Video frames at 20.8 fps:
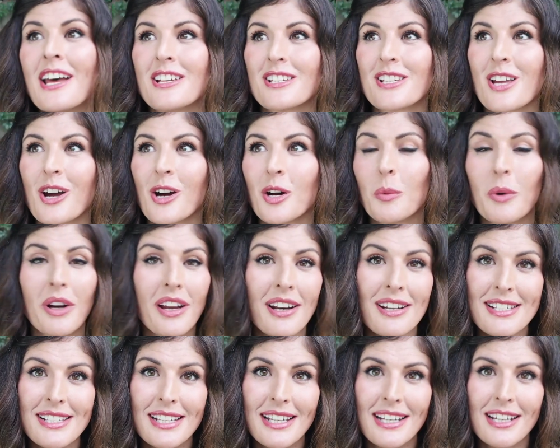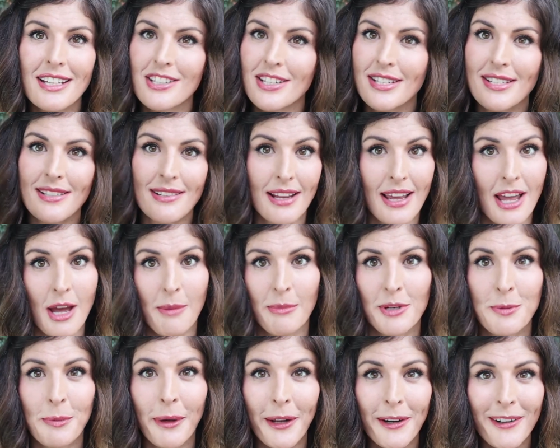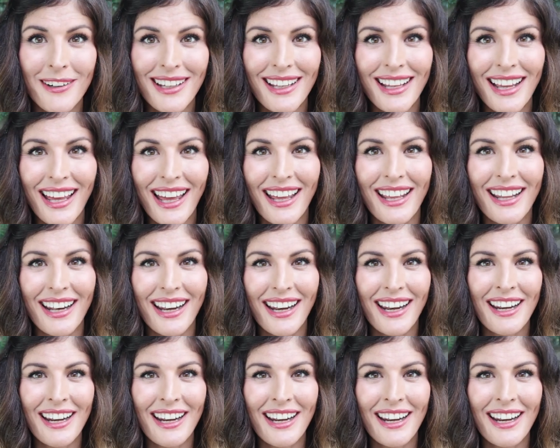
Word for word: so we're gonna see just how much better it can get.